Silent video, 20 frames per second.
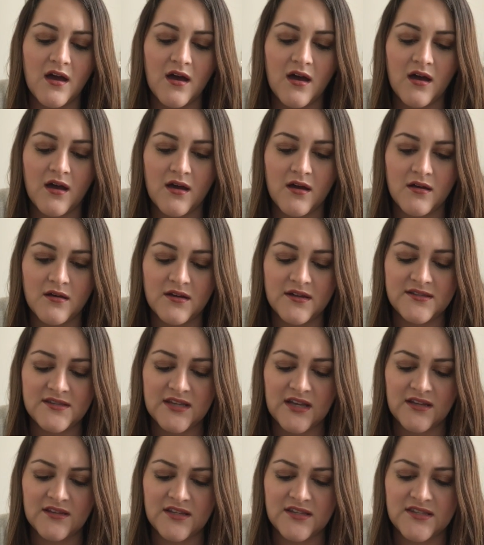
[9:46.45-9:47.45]
uh it's
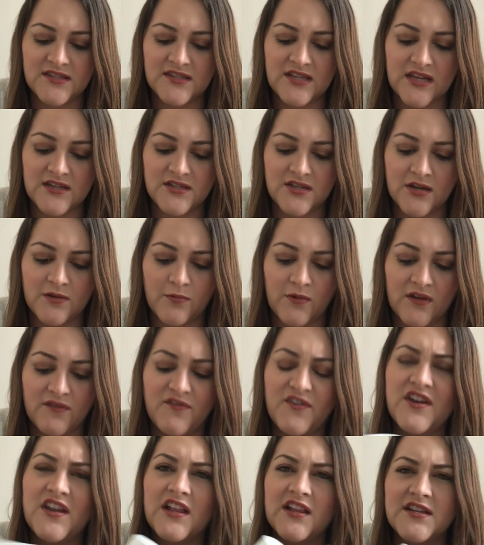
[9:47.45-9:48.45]
like the scented one,
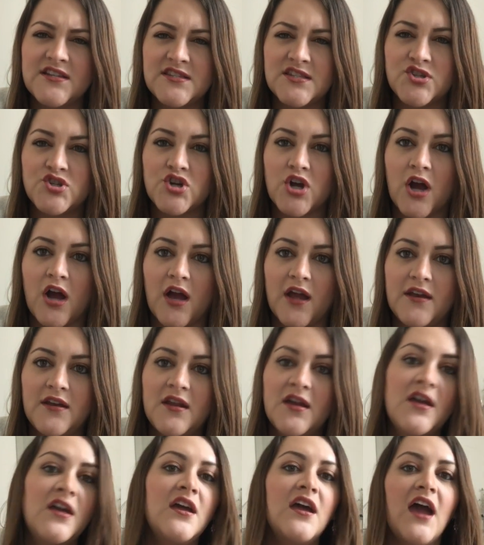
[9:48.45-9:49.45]
vanilla citron,
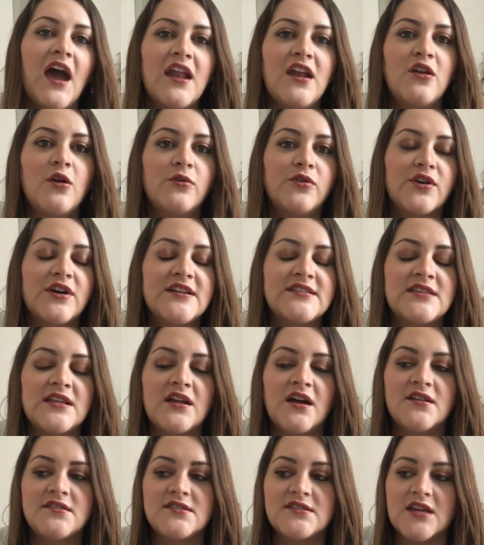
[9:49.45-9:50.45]
and I know there is
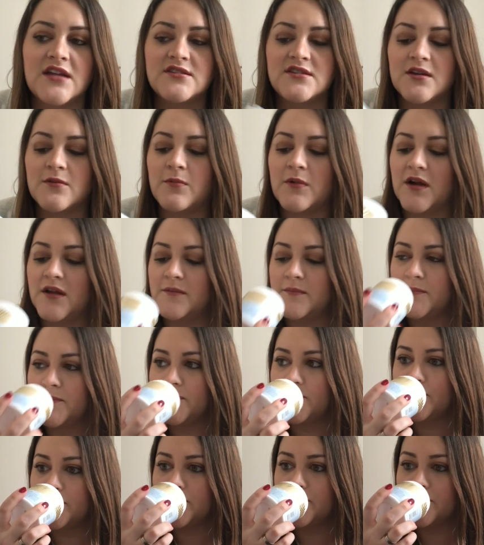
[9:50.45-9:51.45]
an unscented one.
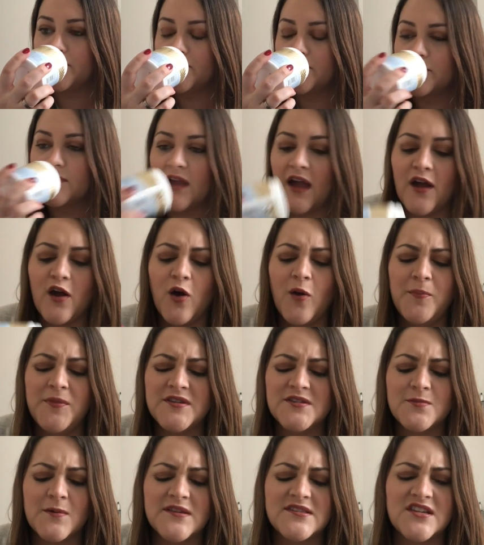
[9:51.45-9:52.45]
I hope
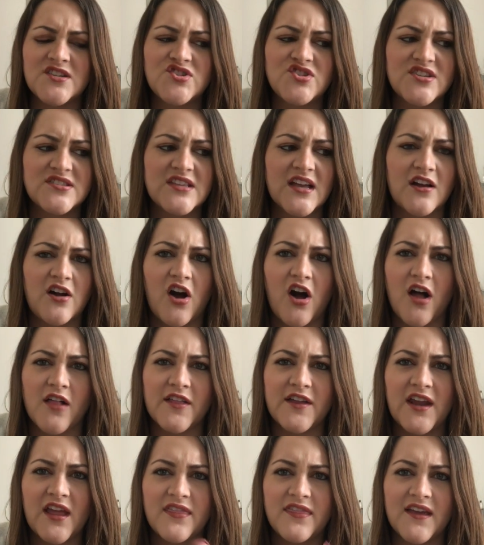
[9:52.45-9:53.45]
this wasn't just like a
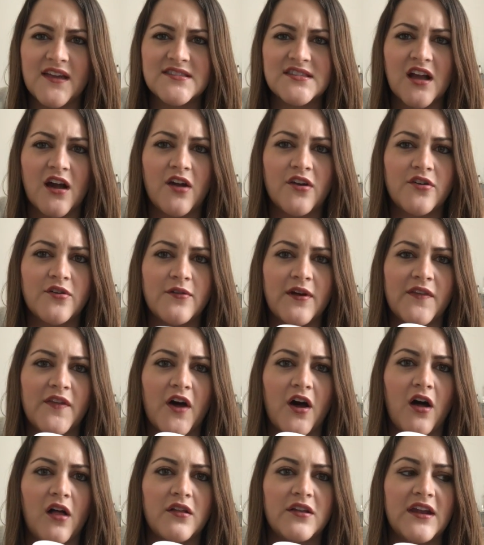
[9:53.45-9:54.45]
holiday thing, because I got it around the
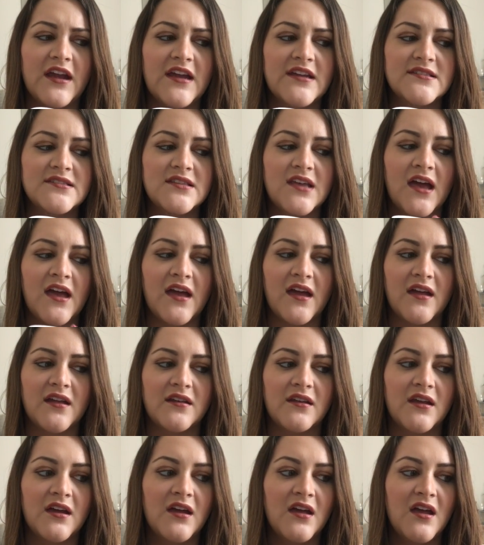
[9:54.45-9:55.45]
holidays
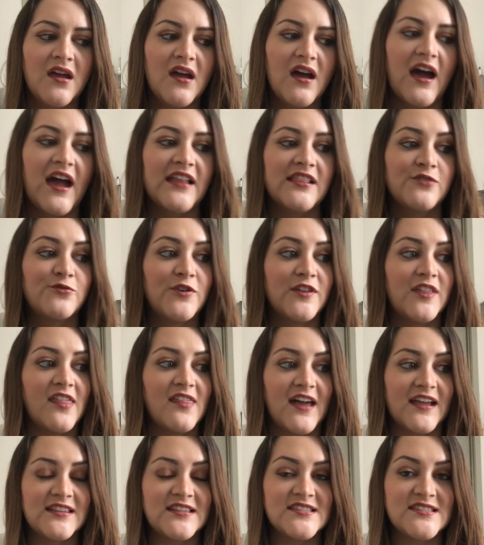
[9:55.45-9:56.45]
and I really
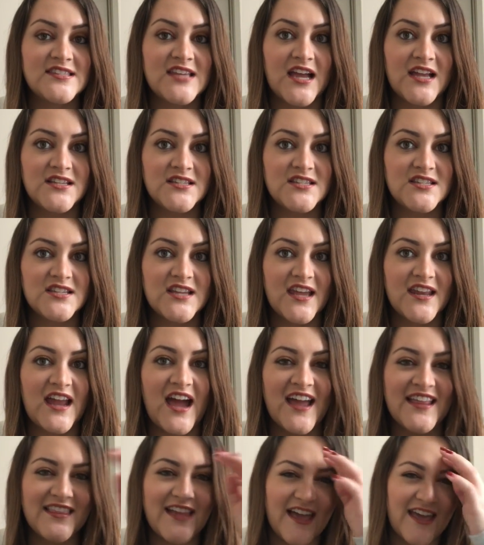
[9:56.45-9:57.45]
like the scent, and
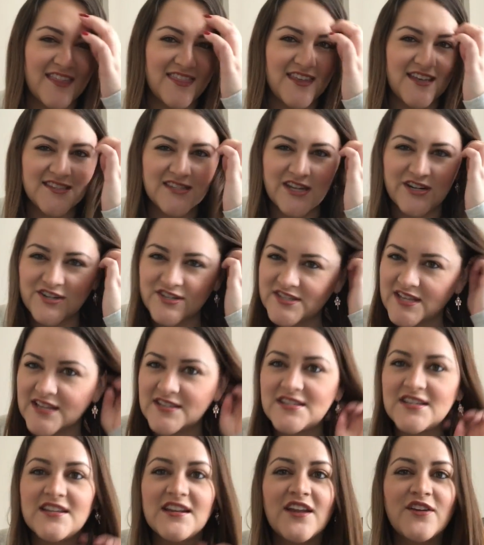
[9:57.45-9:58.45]
I like things that are
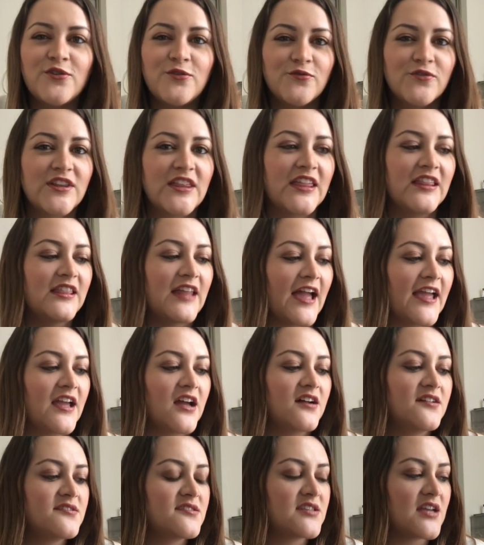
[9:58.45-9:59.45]
scented. I don't really like
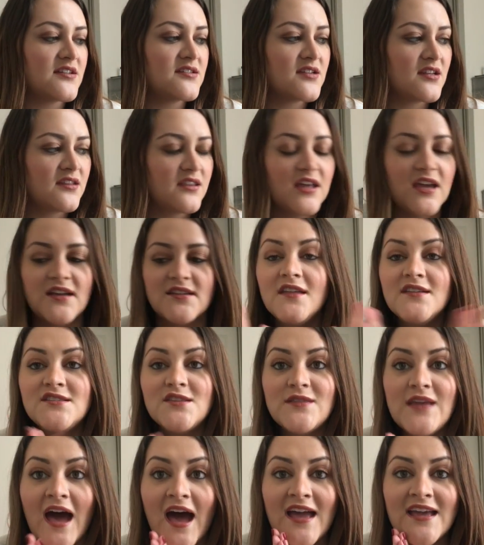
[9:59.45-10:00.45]
unscented things.
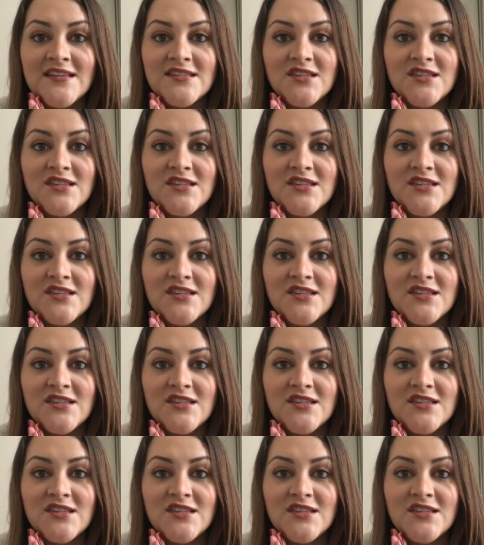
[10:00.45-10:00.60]
So that